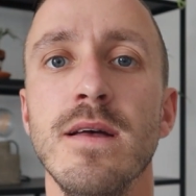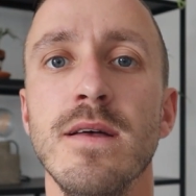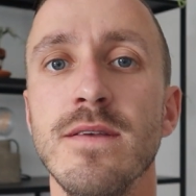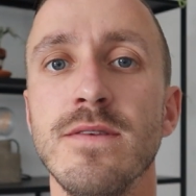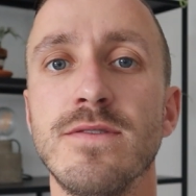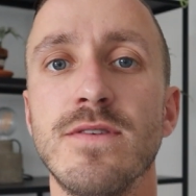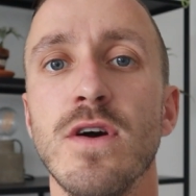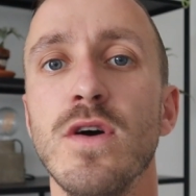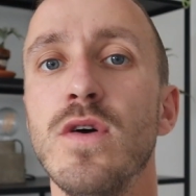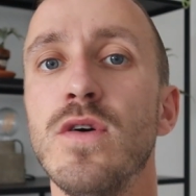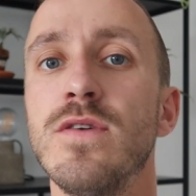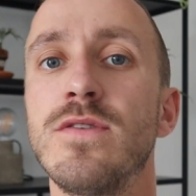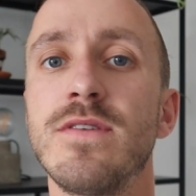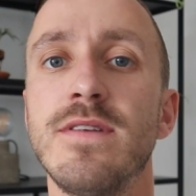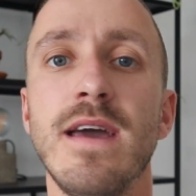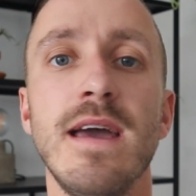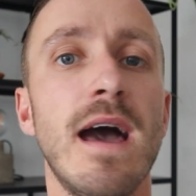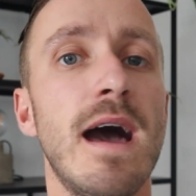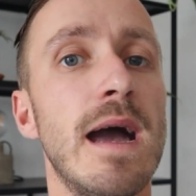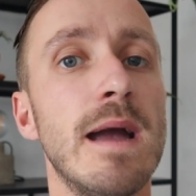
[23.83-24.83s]
So
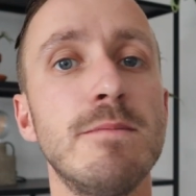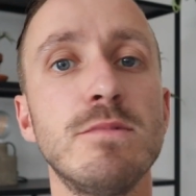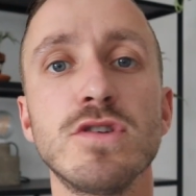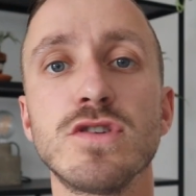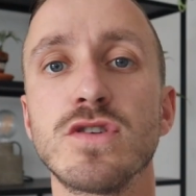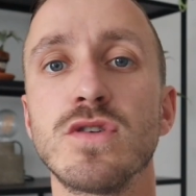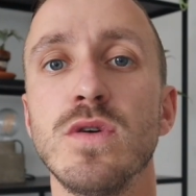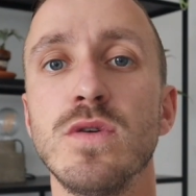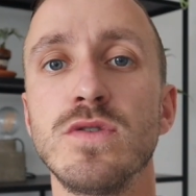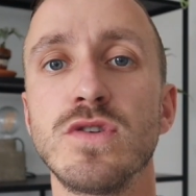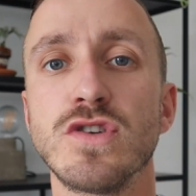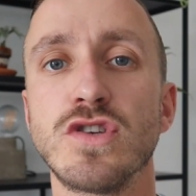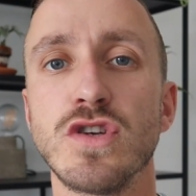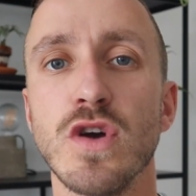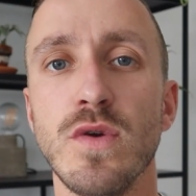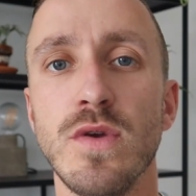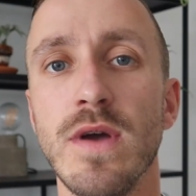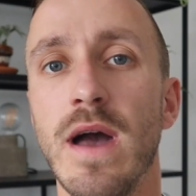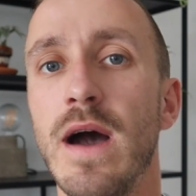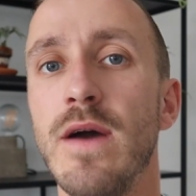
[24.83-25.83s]
today I am just going to show
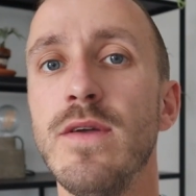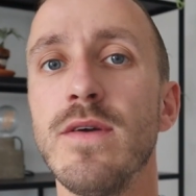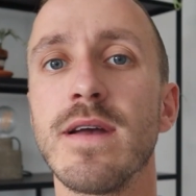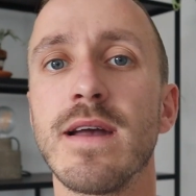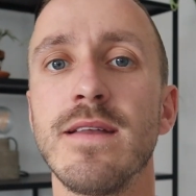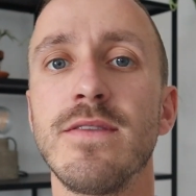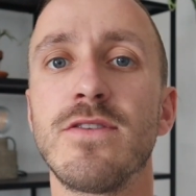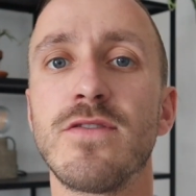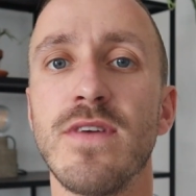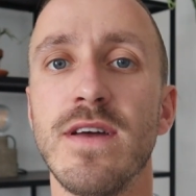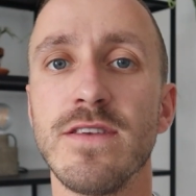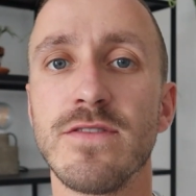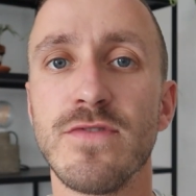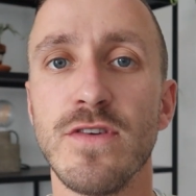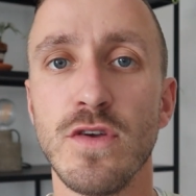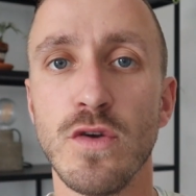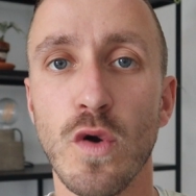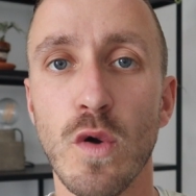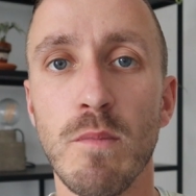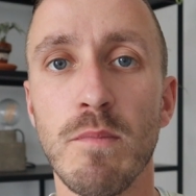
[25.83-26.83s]
you how you can transfer
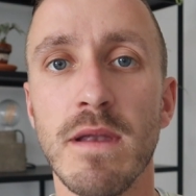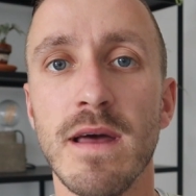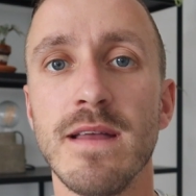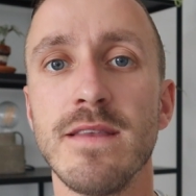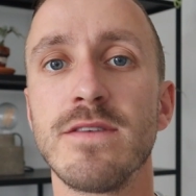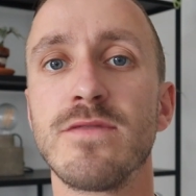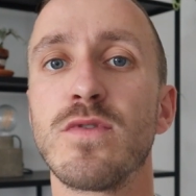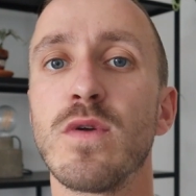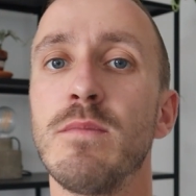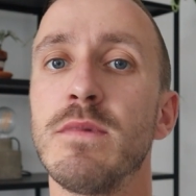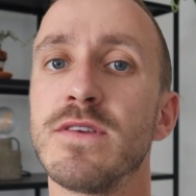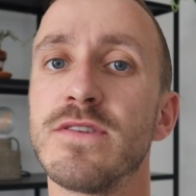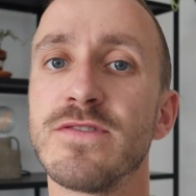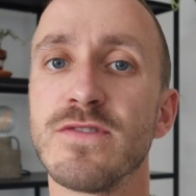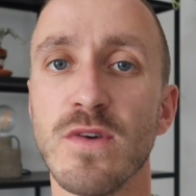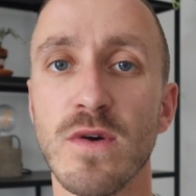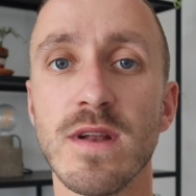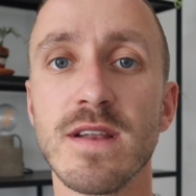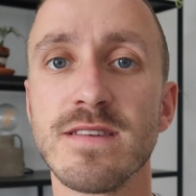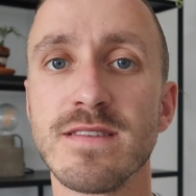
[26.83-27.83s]
your plants from a
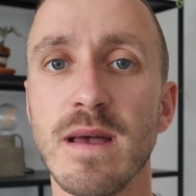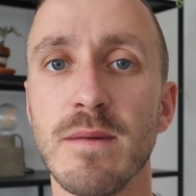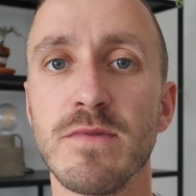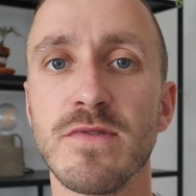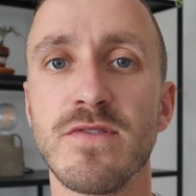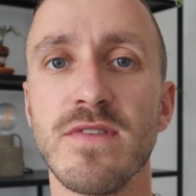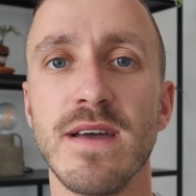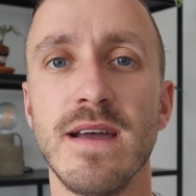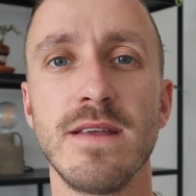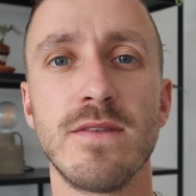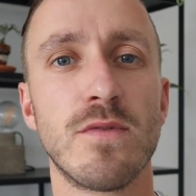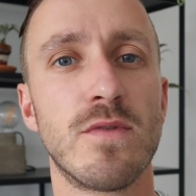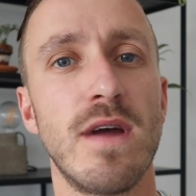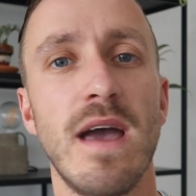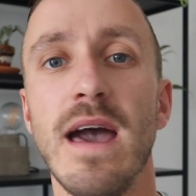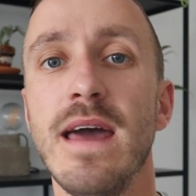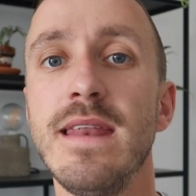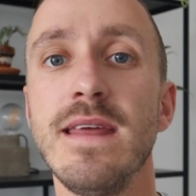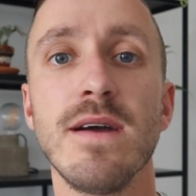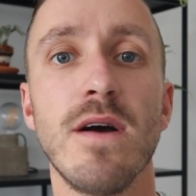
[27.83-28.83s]
soil substrate or
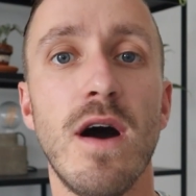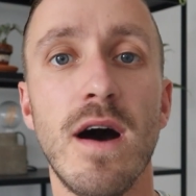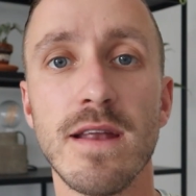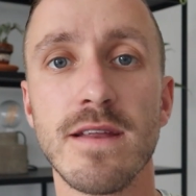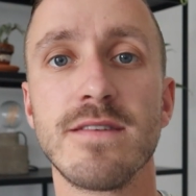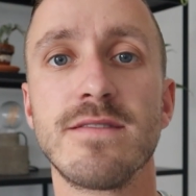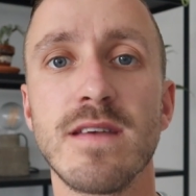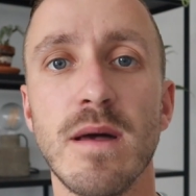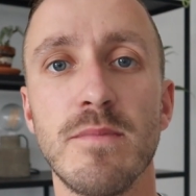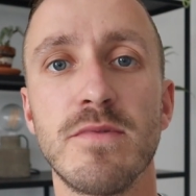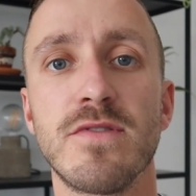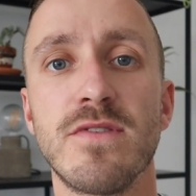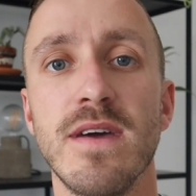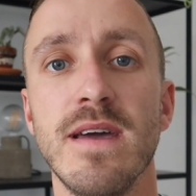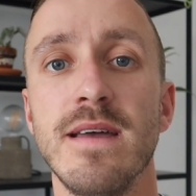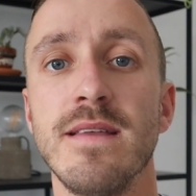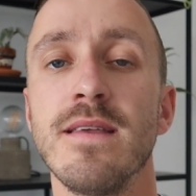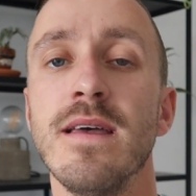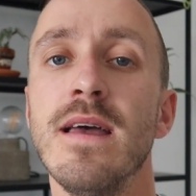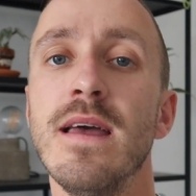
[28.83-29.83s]
any other
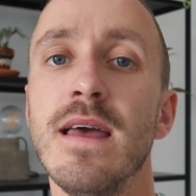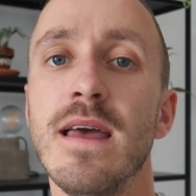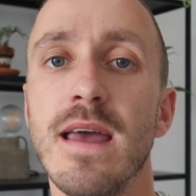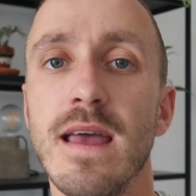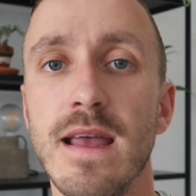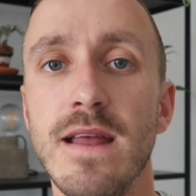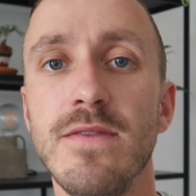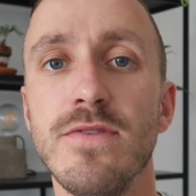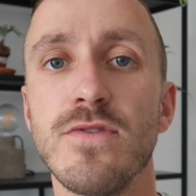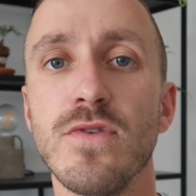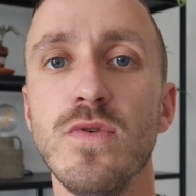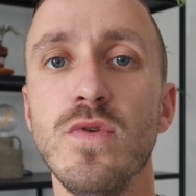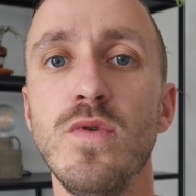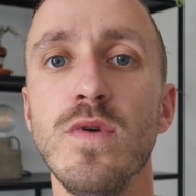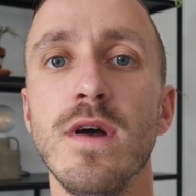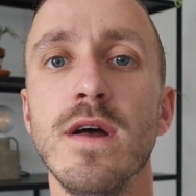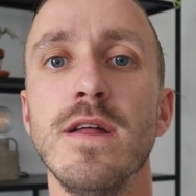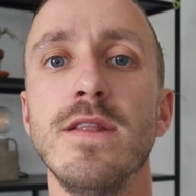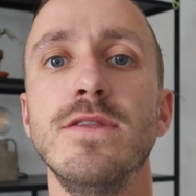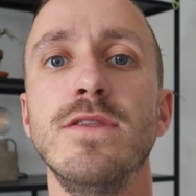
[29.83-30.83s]
substrate into
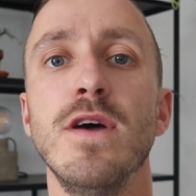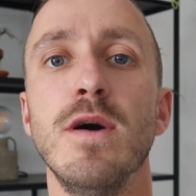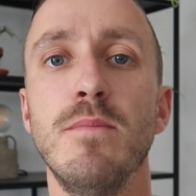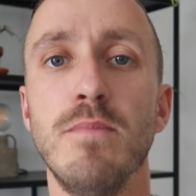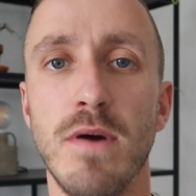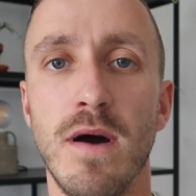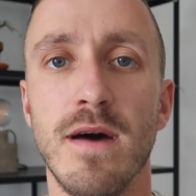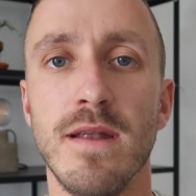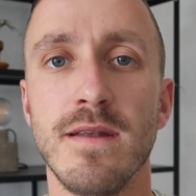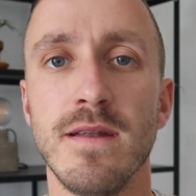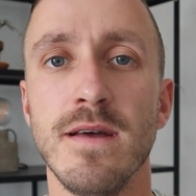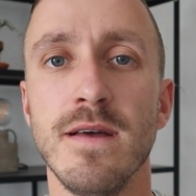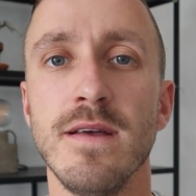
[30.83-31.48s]
the pon.